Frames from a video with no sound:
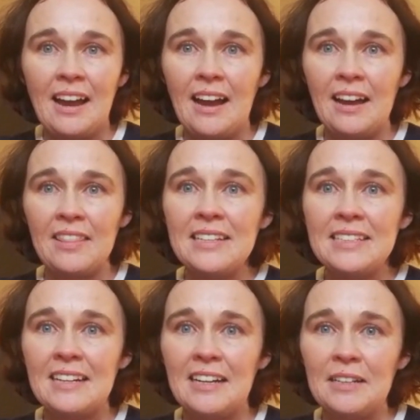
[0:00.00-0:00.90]
Other
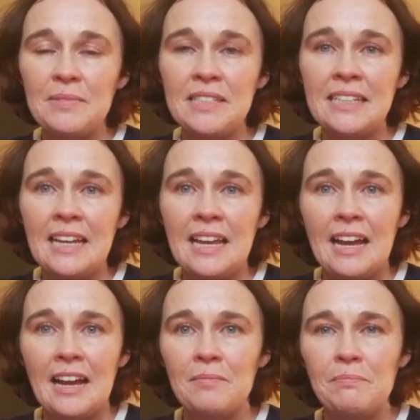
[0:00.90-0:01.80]
times,
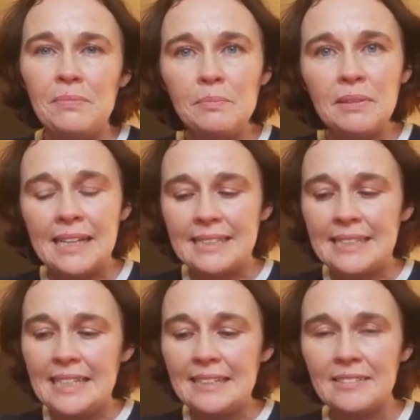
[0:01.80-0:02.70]
people get
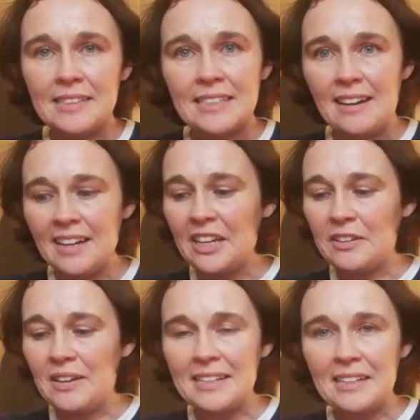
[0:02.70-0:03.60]
tingles. I
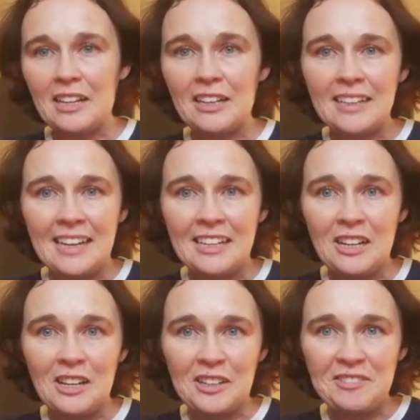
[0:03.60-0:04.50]
know I get a
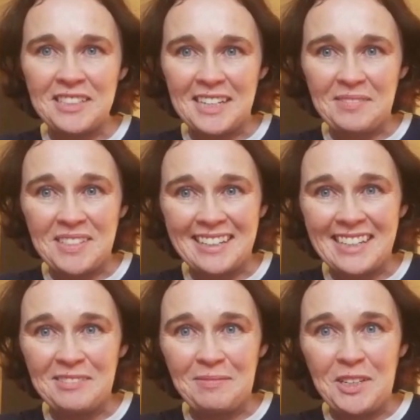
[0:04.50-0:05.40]
lot of times I
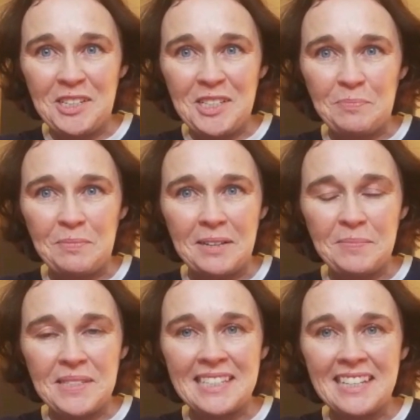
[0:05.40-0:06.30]
get
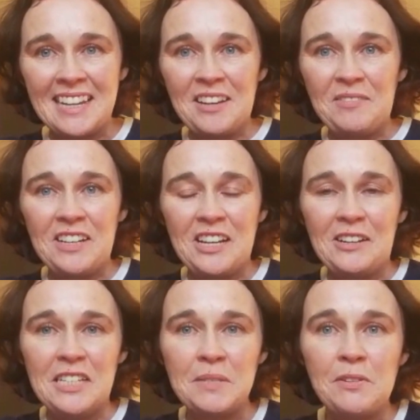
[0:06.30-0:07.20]
goosebumps when
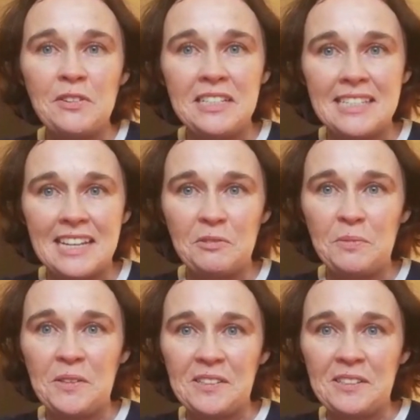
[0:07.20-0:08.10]
Holy Spirit is at
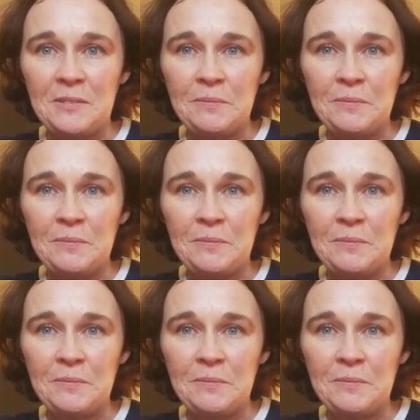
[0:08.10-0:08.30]
work.